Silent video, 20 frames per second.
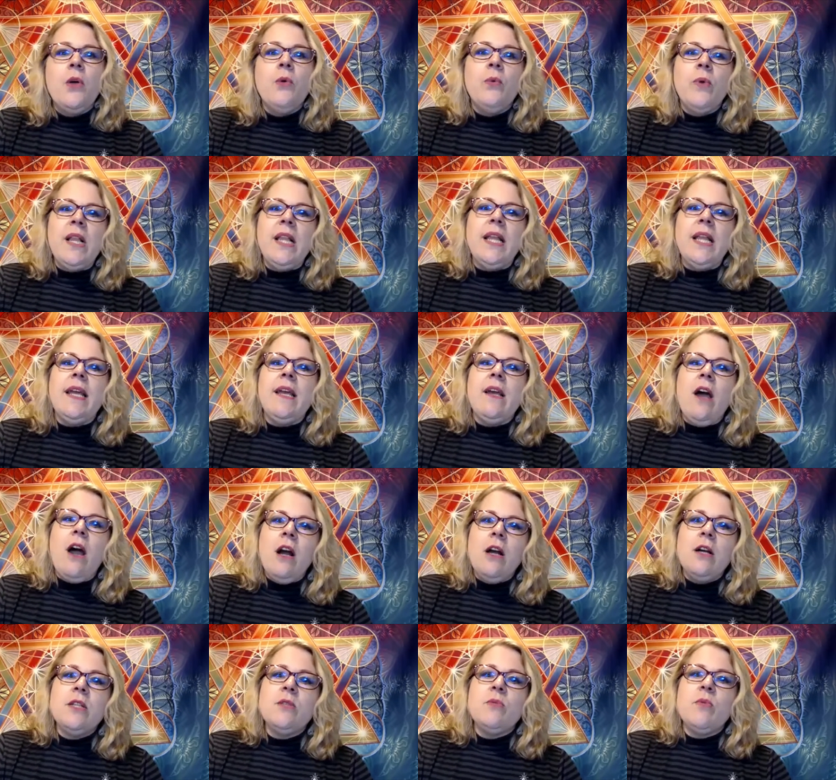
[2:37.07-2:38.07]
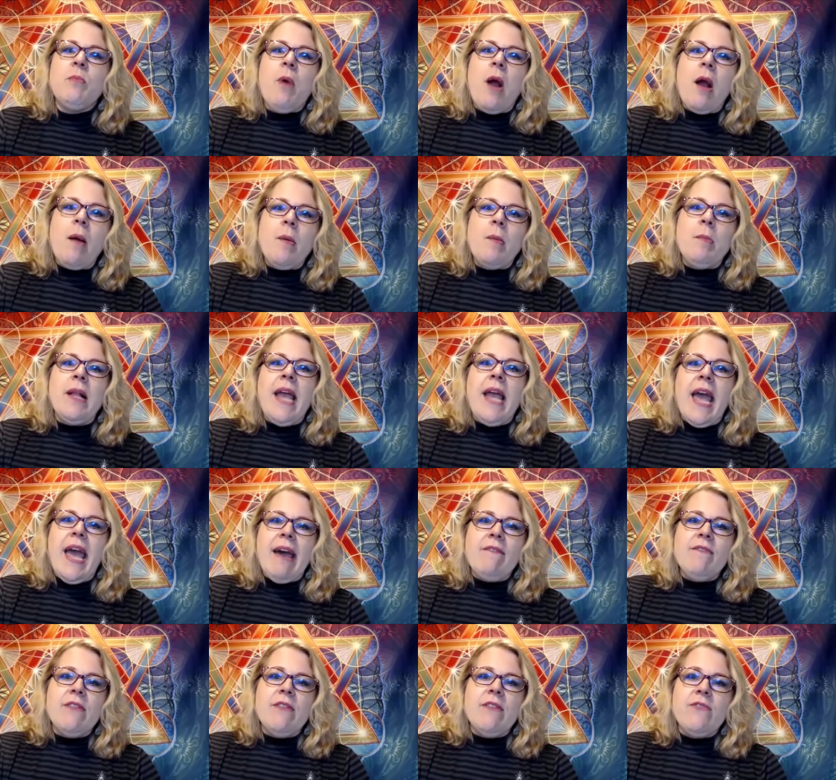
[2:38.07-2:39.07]
Really, cars would probably
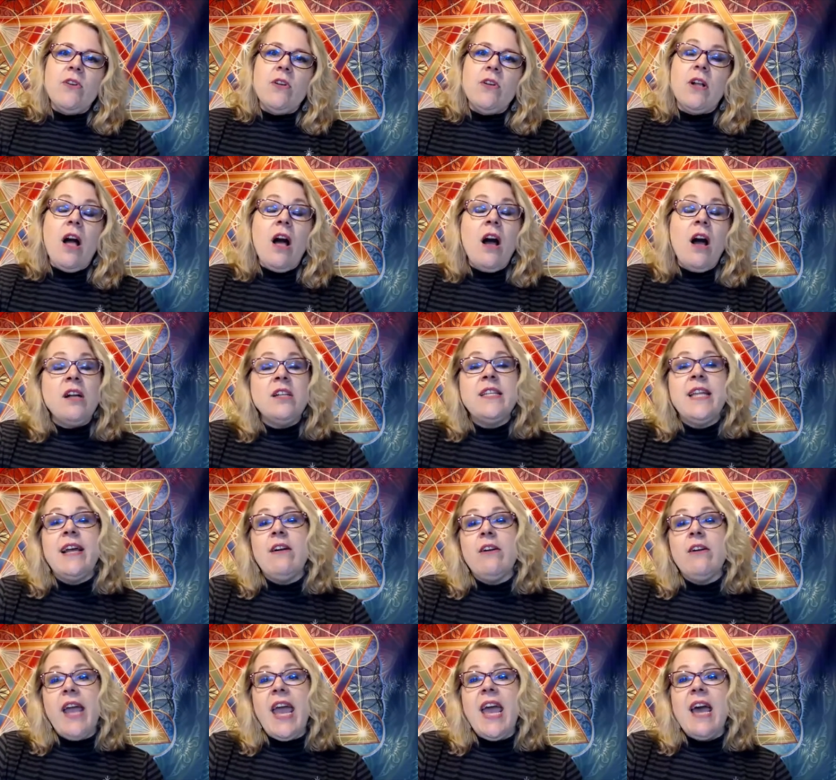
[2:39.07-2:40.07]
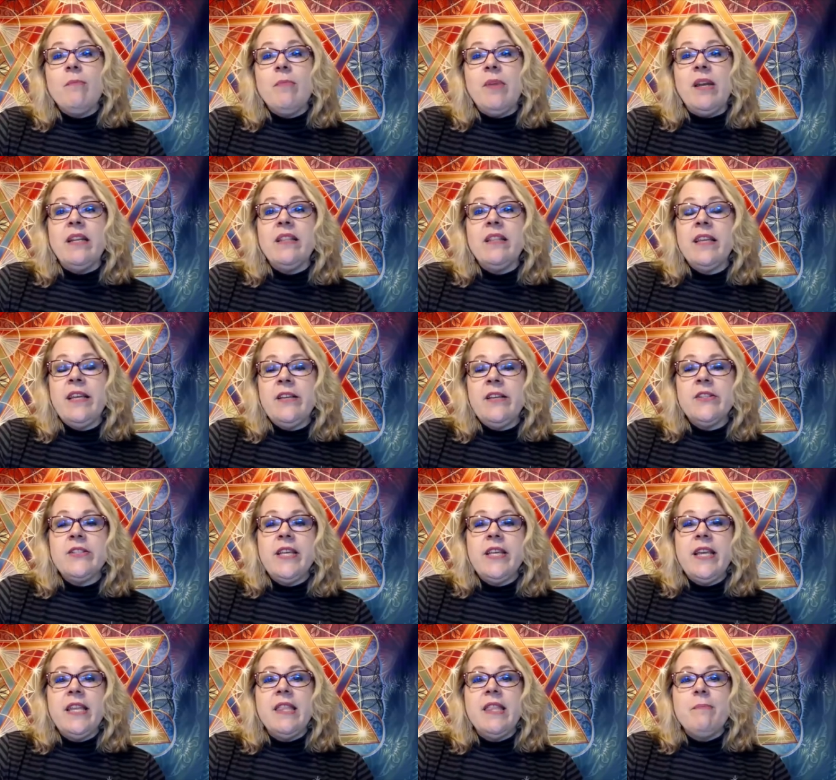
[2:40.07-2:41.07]
have the full cocktail cabinet that you
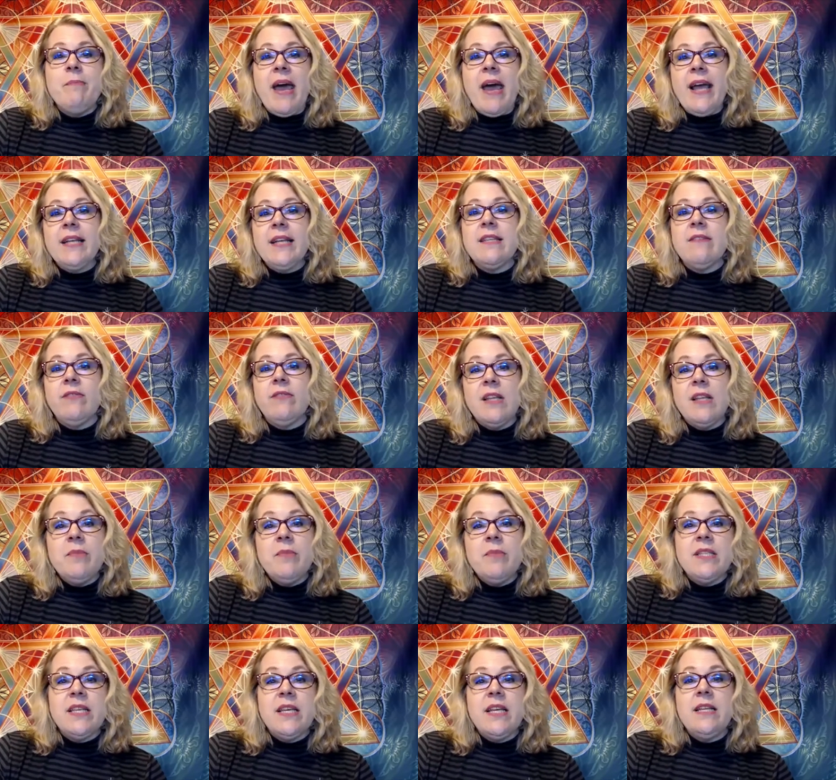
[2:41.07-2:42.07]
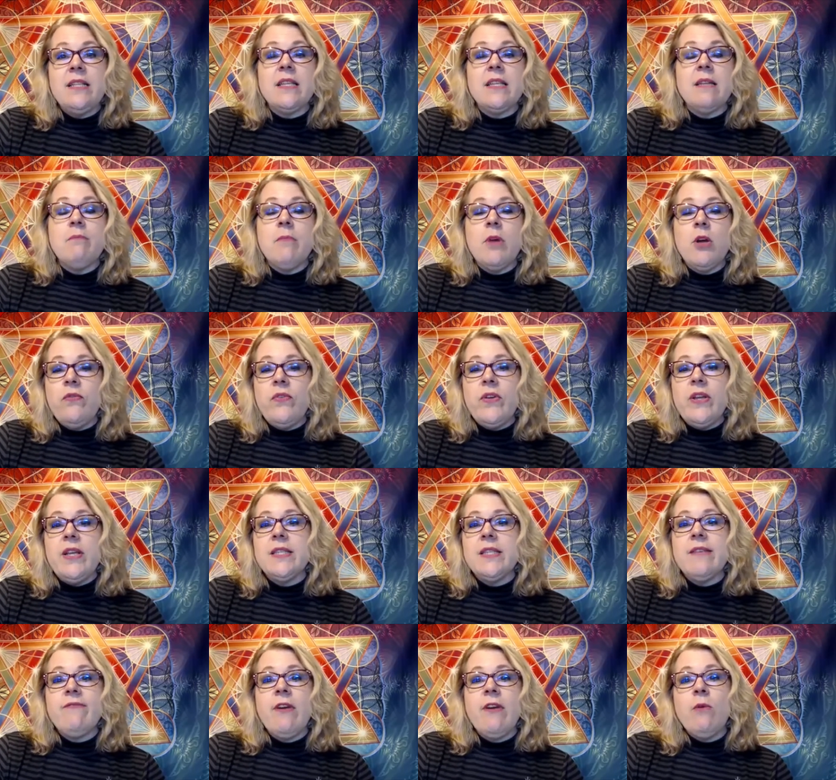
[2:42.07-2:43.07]
see in the backs of limousines and
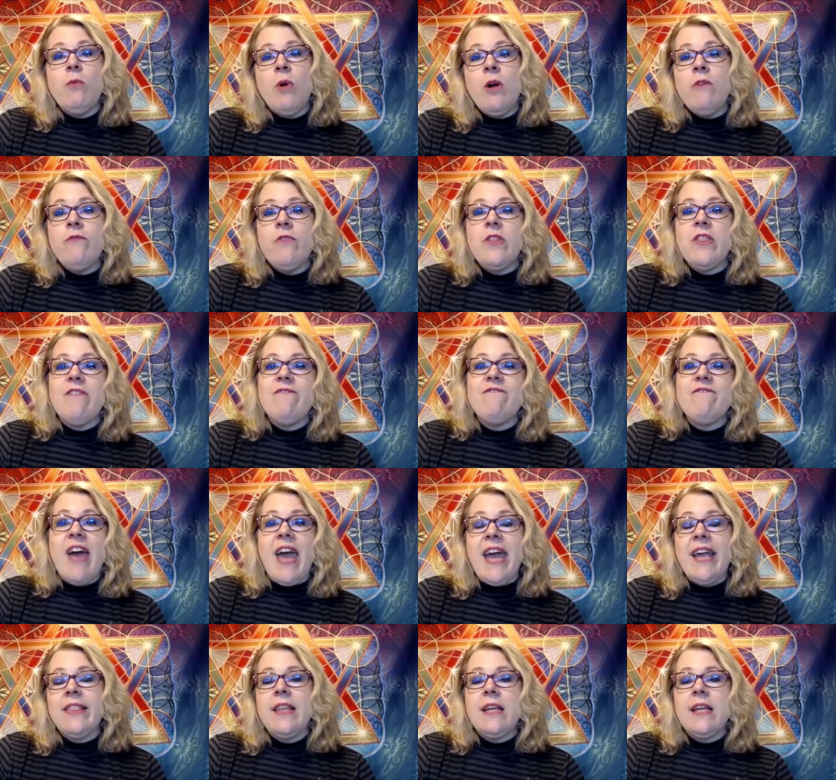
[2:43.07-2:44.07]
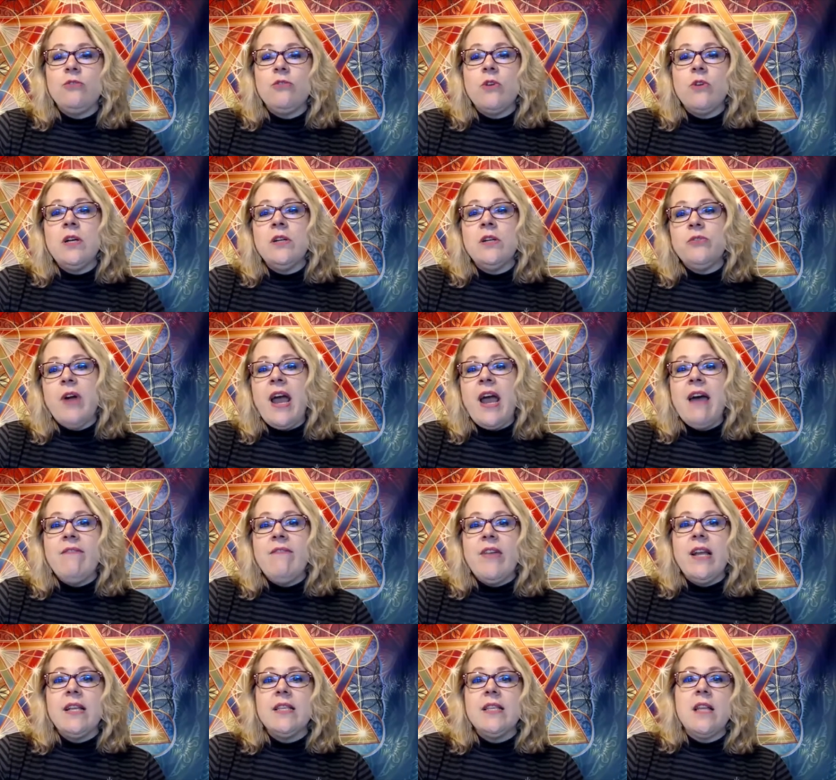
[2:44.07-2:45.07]
movies if it weren't for the fact that drunk
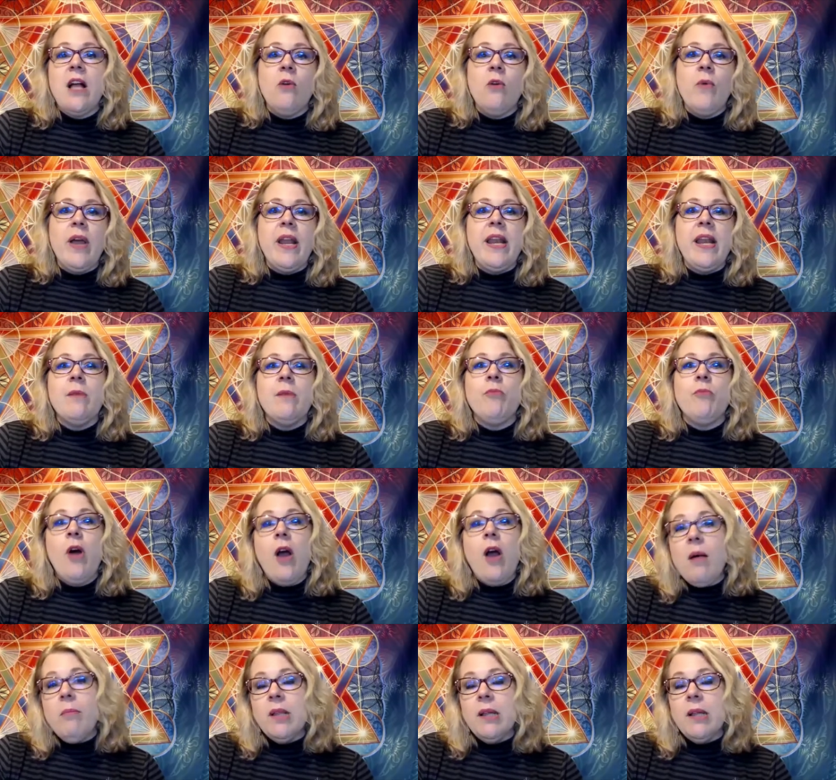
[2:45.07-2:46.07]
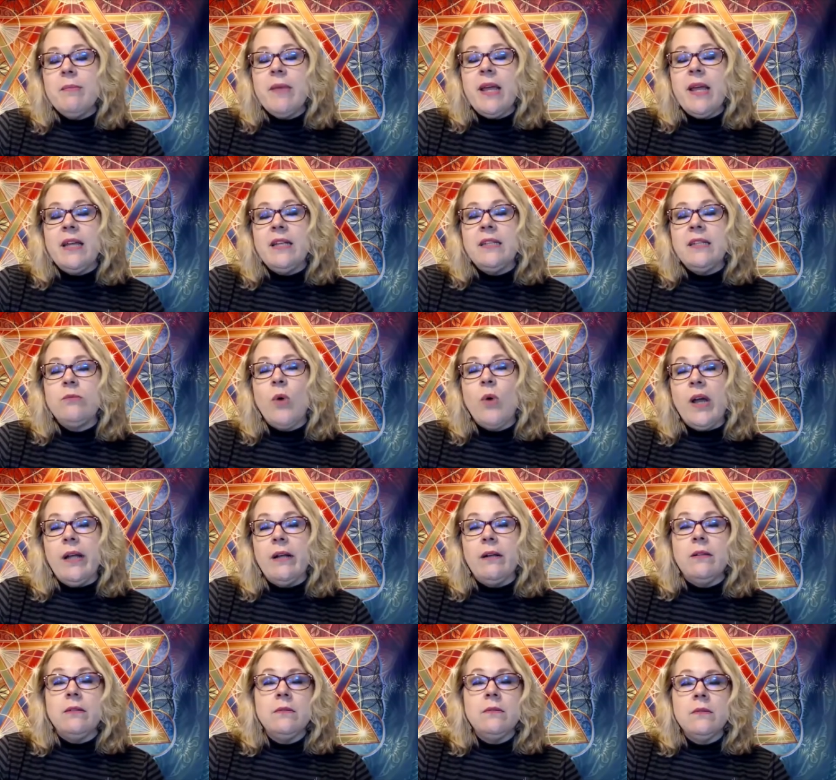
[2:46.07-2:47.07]
driving is already a problem and,
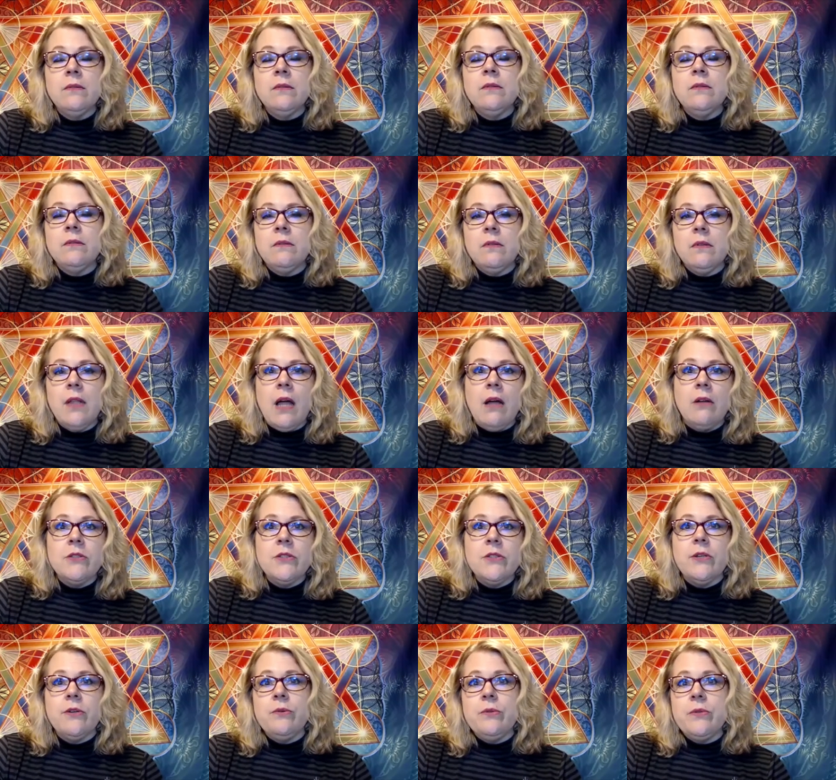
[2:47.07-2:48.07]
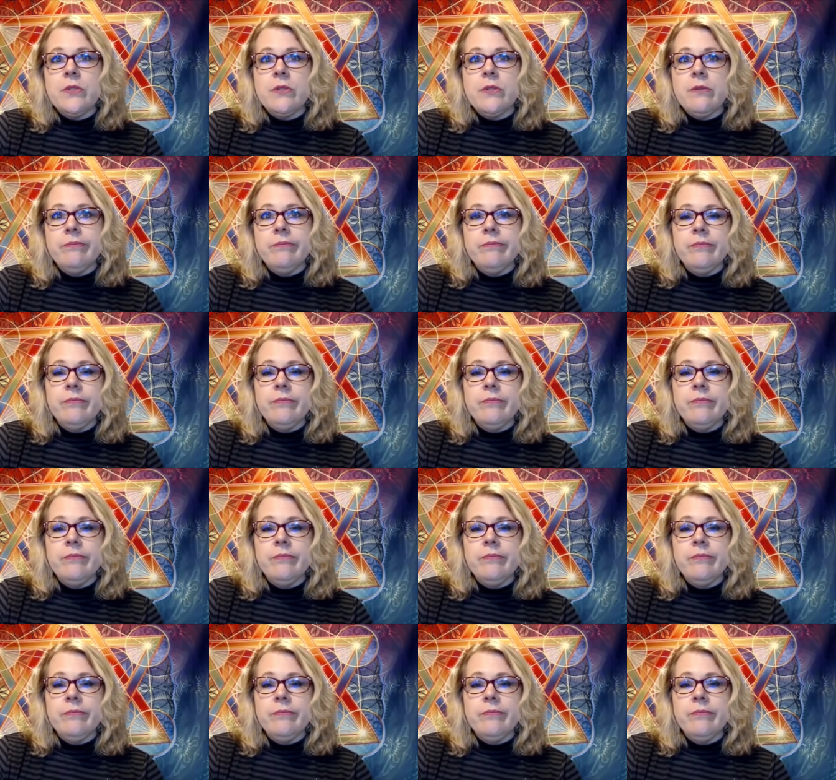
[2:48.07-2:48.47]
well, lawsuits.